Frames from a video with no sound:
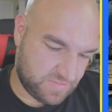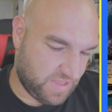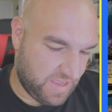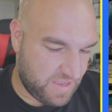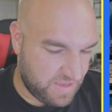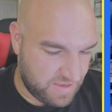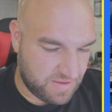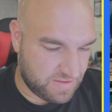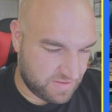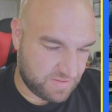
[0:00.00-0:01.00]
they
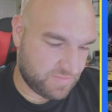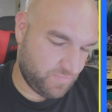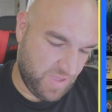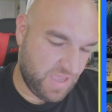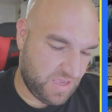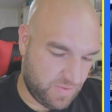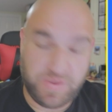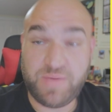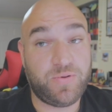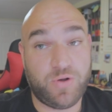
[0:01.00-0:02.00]
make
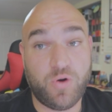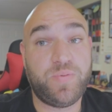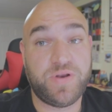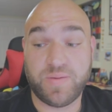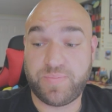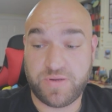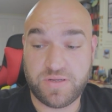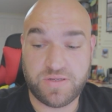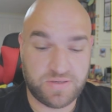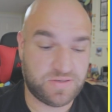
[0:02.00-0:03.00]
people open up
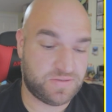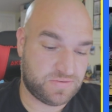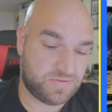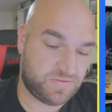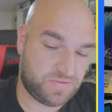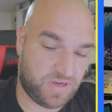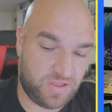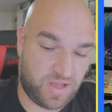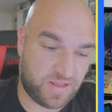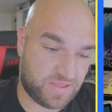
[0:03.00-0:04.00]
a
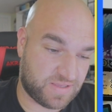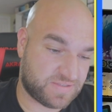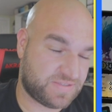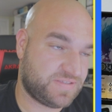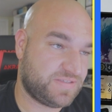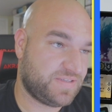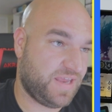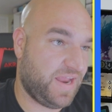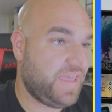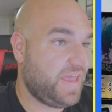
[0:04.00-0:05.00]
lot of these.
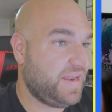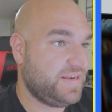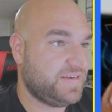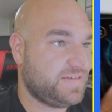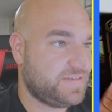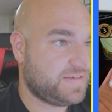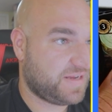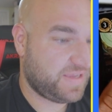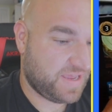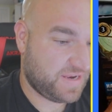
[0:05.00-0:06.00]
And I get it.
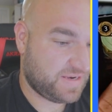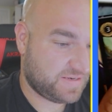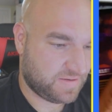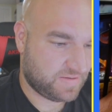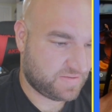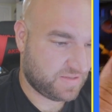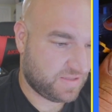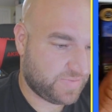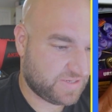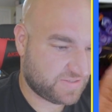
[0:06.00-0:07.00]
I get it. It's still
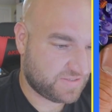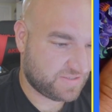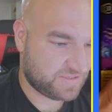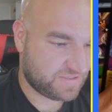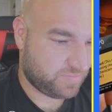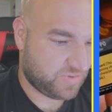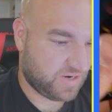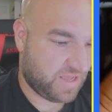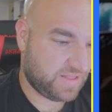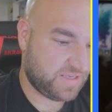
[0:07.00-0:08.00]
a business. But
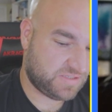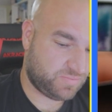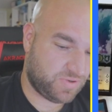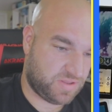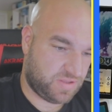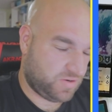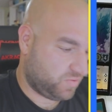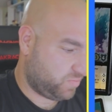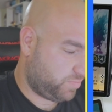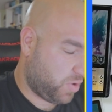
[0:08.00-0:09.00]
at least with, you
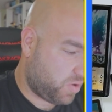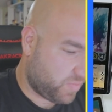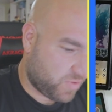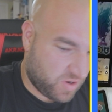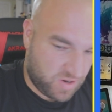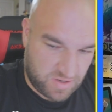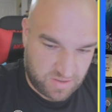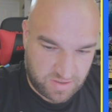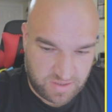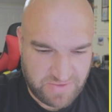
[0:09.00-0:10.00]
know, Pokemon,
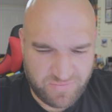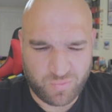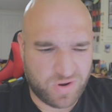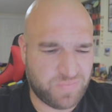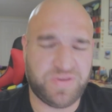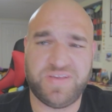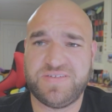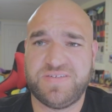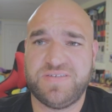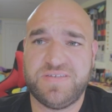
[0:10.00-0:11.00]
even One
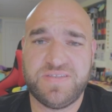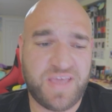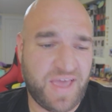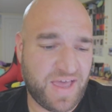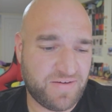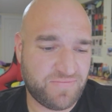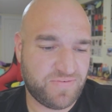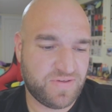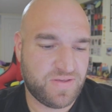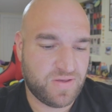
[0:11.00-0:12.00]
Piece, they have
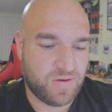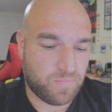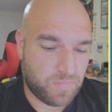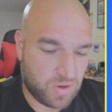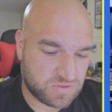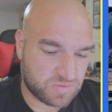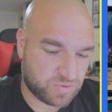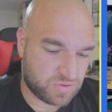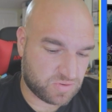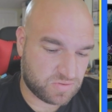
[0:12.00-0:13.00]

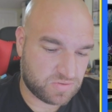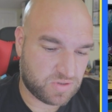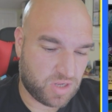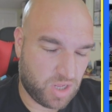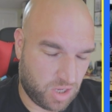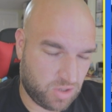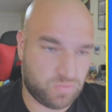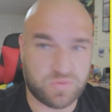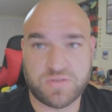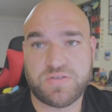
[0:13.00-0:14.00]
multiple holo
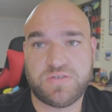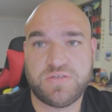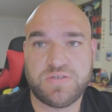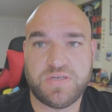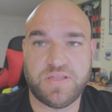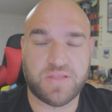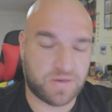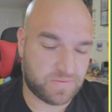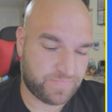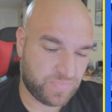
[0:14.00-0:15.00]
ones in them.
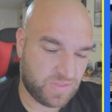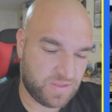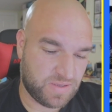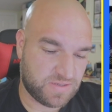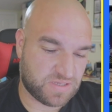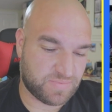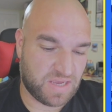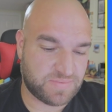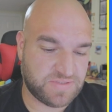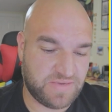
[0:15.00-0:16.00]

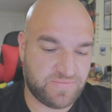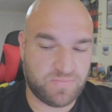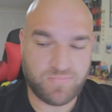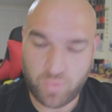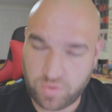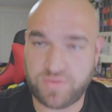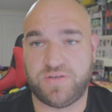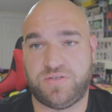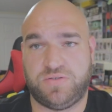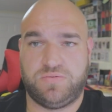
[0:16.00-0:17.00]
Sometimes even more
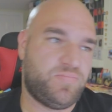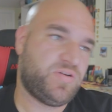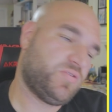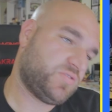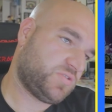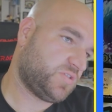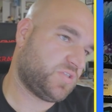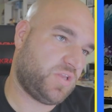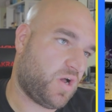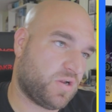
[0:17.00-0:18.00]
than 2. But those are just
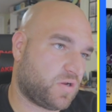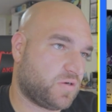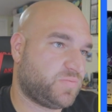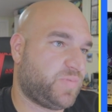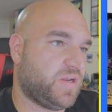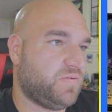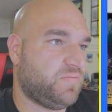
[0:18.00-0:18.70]
the Dawn cards. But